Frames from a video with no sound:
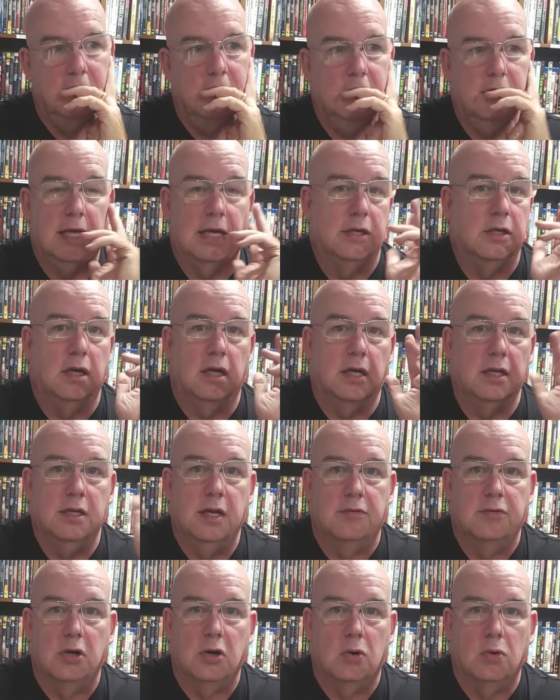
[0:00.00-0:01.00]
that you can
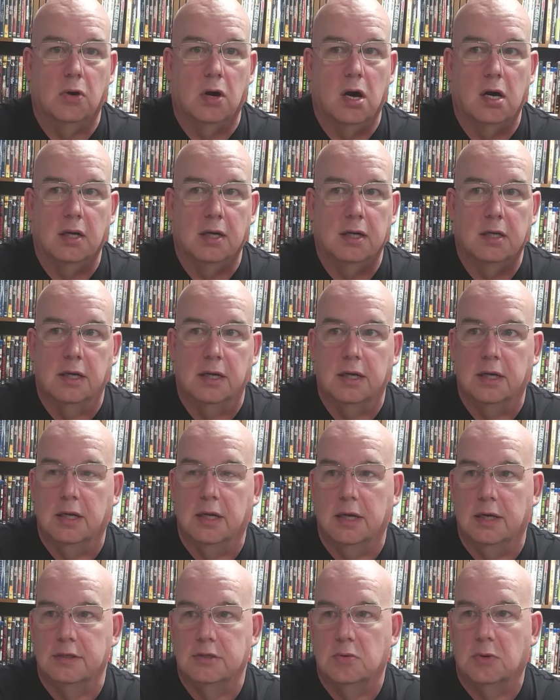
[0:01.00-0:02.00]
never go wrong in,
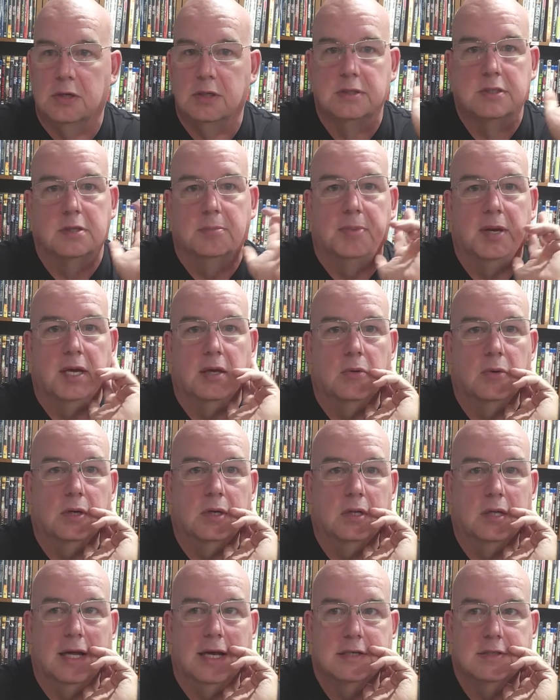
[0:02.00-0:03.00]
as well as the Penguin
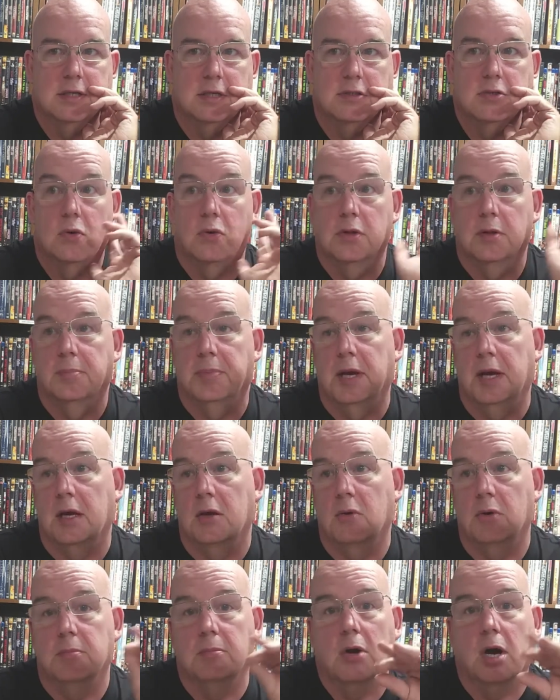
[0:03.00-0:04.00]
Classics or the
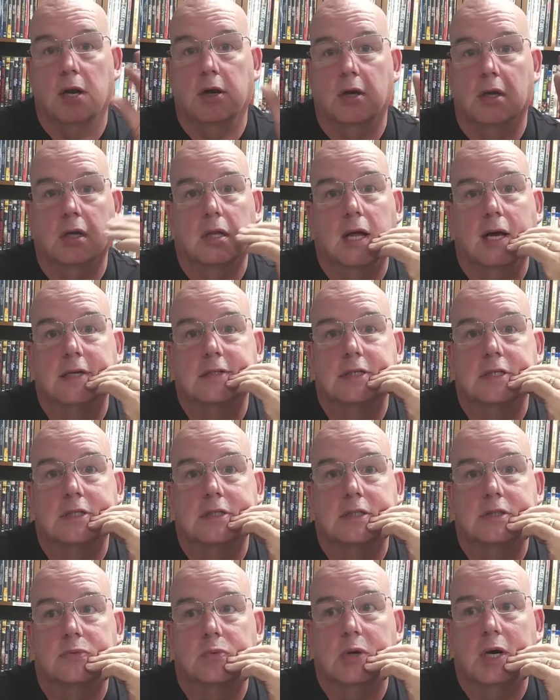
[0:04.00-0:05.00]
Penguin Modern
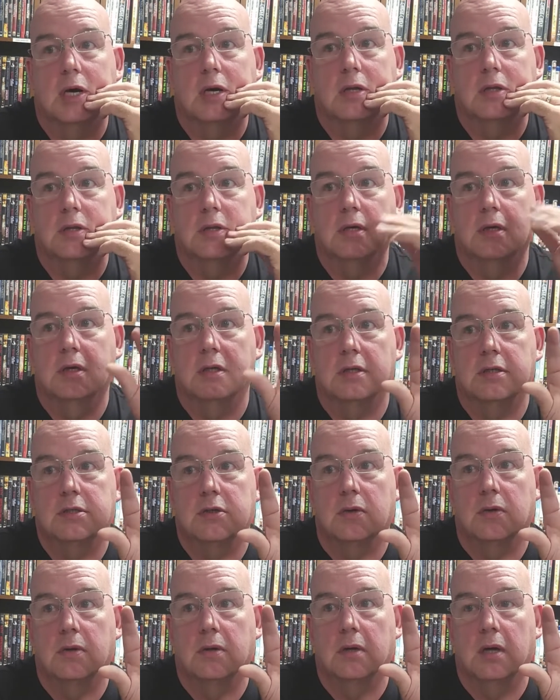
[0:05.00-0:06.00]
Classics as well.
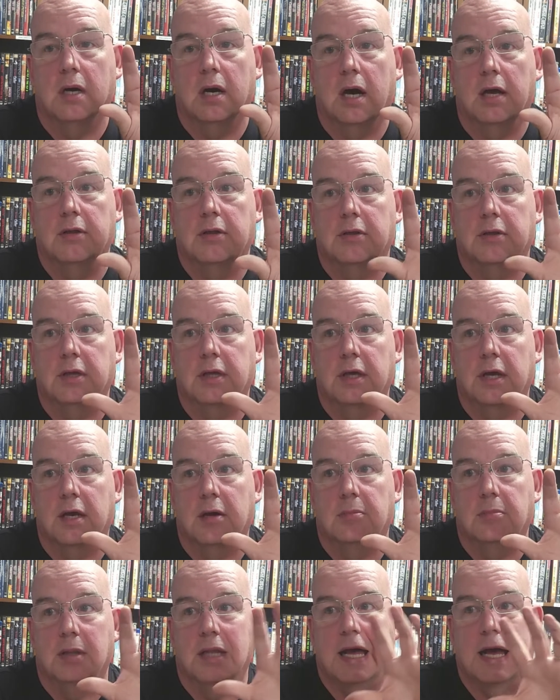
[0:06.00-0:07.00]
So either
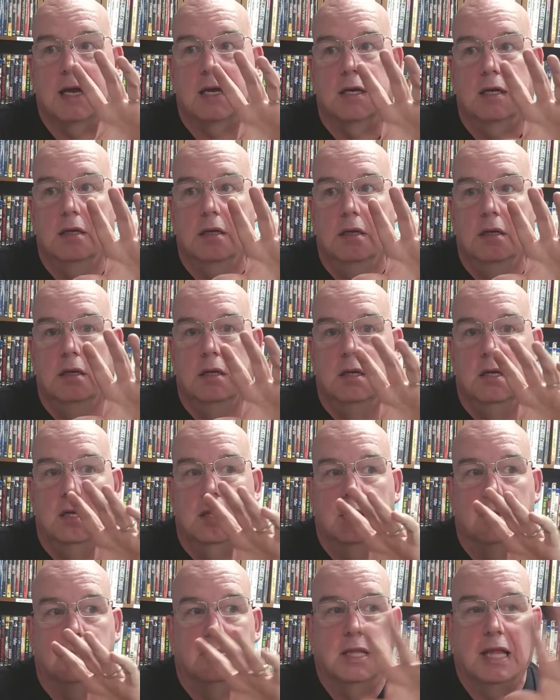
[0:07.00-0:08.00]
the
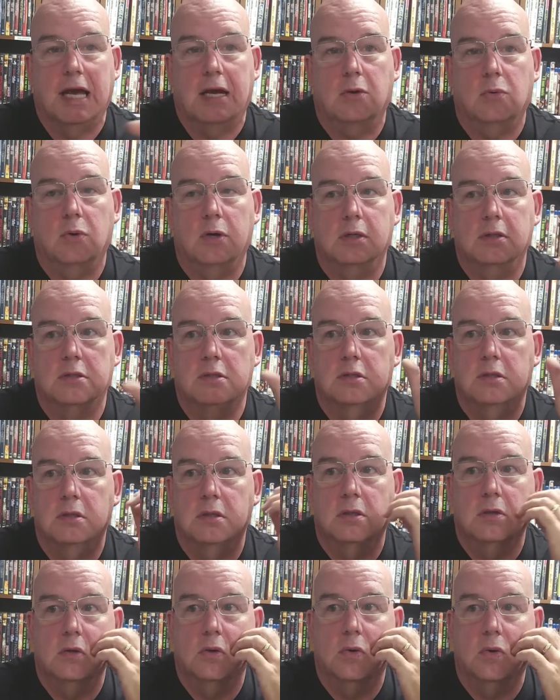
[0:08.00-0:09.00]
black ones
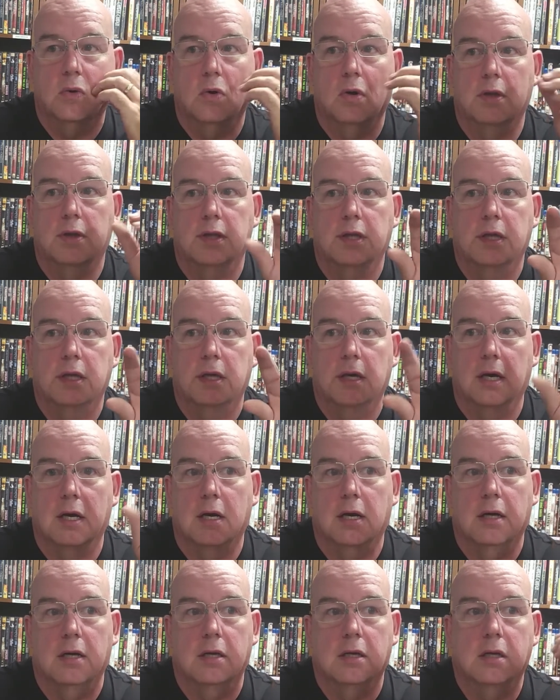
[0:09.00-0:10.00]
or the
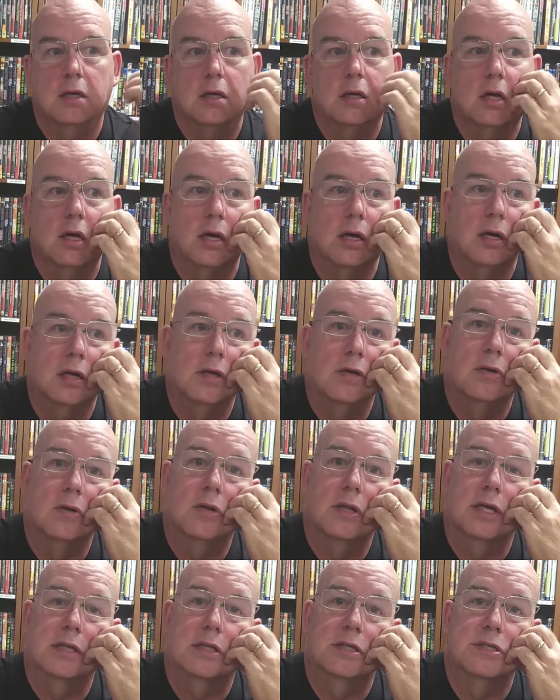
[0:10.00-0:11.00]
you know,
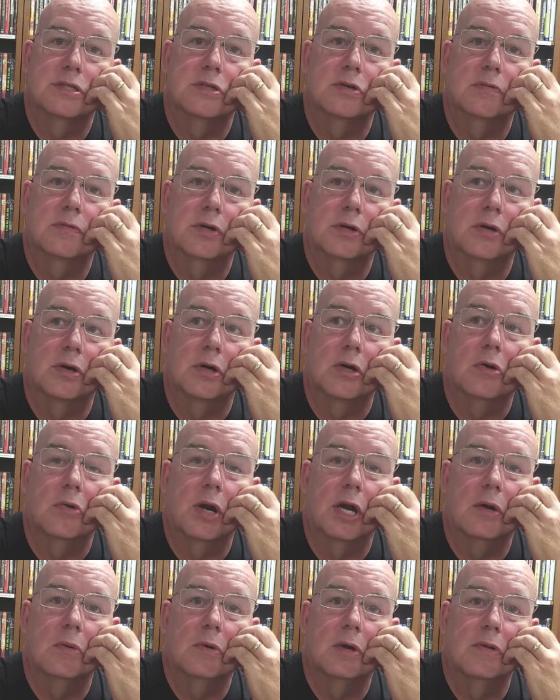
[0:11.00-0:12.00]
like the silver or
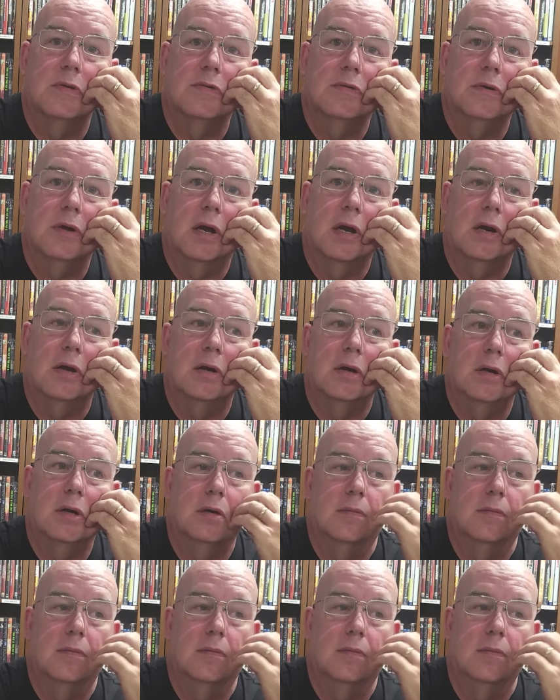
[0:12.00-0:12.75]
gray ones are